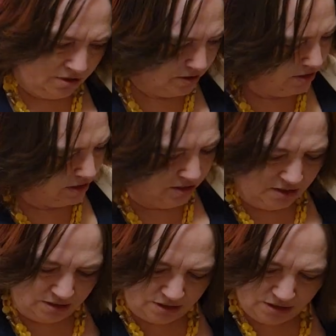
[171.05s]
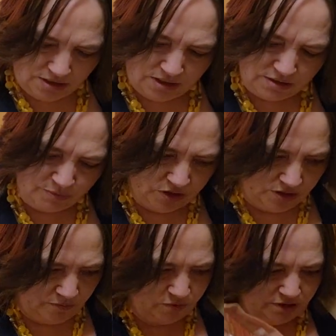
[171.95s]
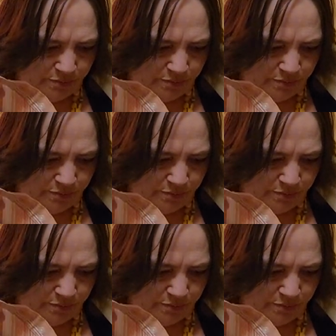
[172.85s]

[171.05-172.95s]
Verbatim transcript: because I think it's part of what's